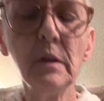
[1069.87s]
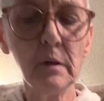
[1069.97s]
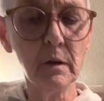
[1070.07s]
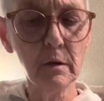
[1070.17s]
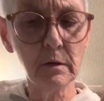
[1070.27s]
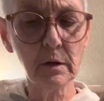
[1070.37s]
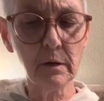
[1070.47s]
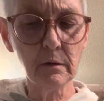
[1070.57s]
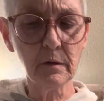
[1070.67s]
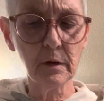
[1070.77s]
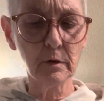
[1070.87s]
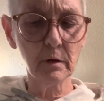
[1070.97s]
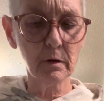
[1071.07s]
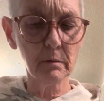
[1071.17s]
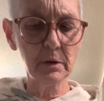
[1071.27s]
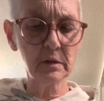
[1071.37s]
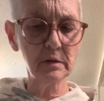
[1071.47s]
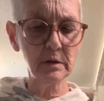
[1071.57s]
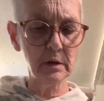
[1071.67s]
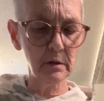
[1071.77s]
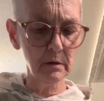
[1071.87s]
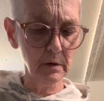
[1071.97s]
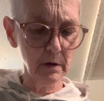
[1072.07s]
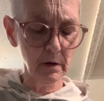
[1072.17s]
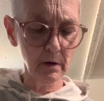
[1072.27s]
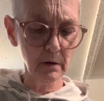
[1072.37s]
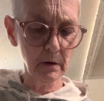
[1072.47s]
there, you got everything all mixed together there.